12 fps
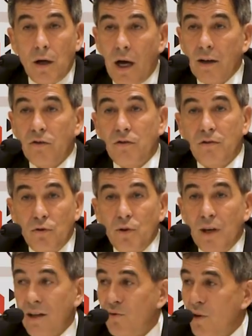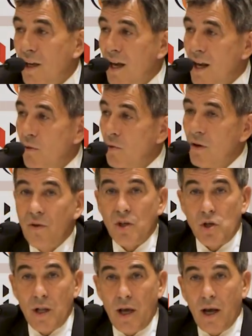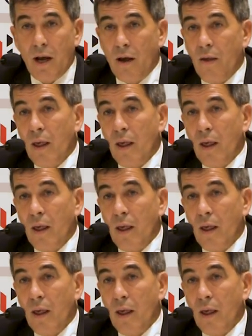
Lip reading: as soon as we can, we reach there.